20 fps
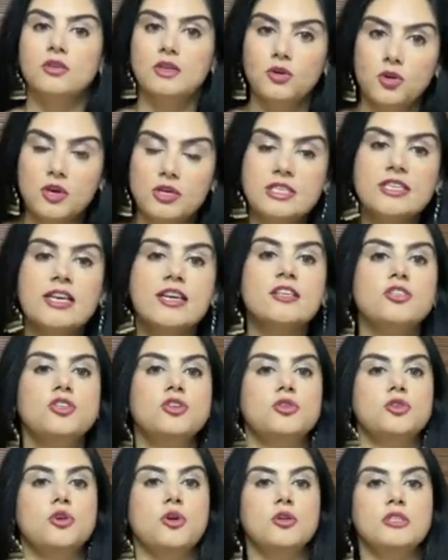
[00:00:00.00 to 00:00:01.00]
Contact
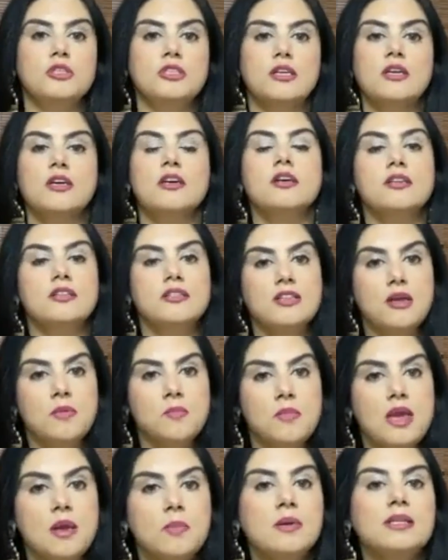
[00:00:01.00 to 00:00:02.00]
your doctor.
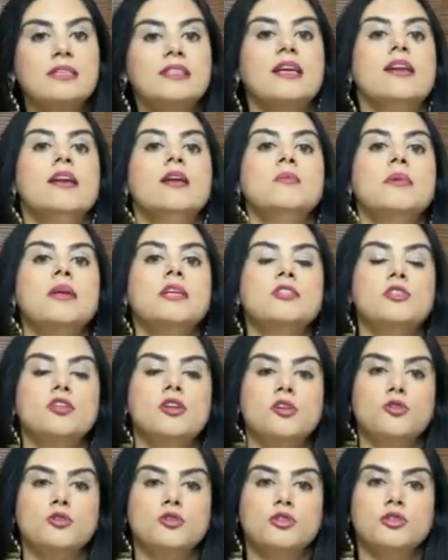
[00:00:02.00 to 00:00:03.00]
There may be tailor-made
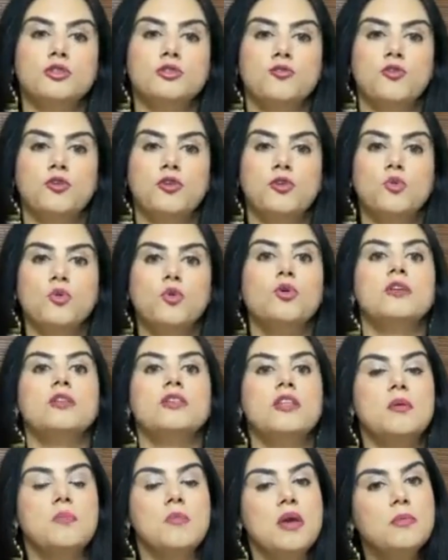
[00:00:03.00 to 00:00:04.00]
solutions for you.
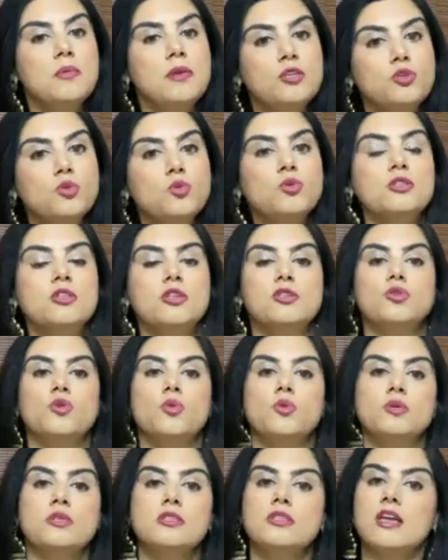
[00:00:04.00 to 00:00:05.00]
There may be do's and
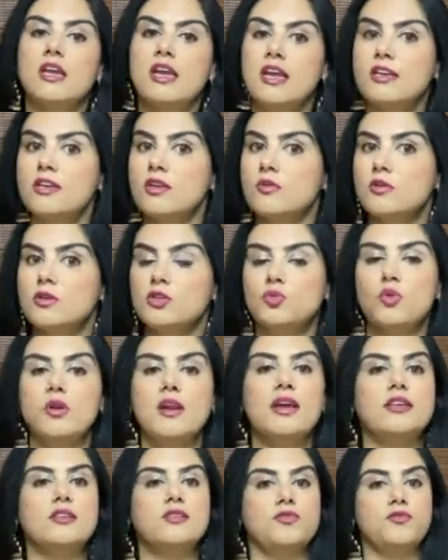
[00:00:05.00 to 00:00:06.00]
don'ts
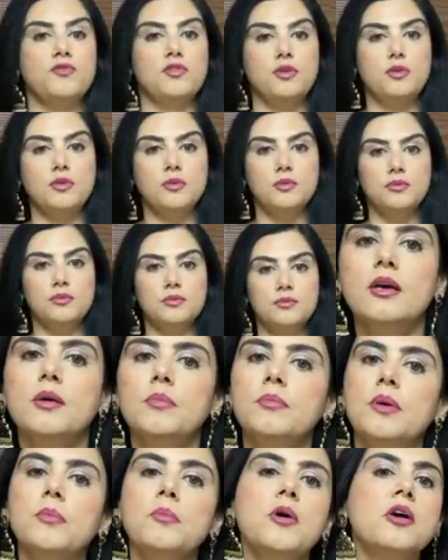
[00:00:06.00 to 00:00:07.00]
individualized for you.
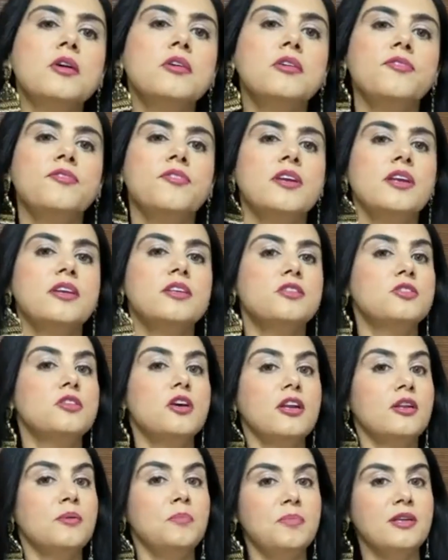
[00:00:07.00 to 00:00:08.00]
Mammography is
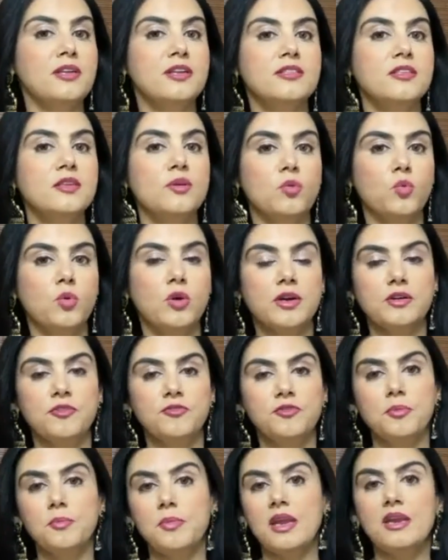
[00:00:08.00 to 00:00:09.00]
not a pleasing
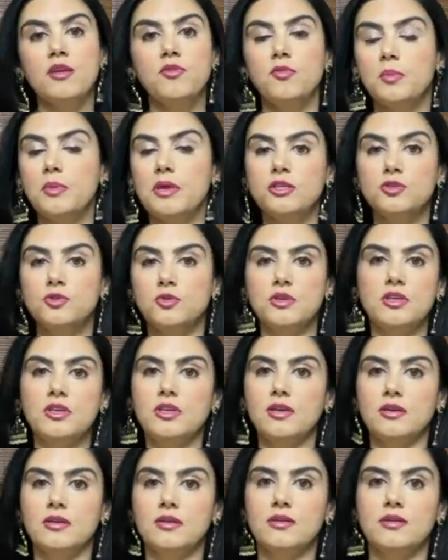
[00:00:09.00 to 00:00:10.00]
word for many women to
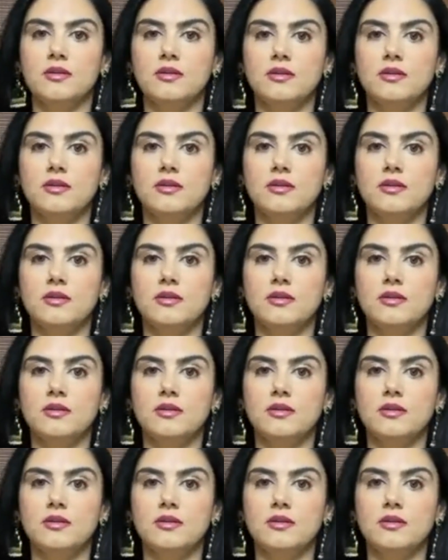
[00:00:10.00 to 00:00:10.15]
hear.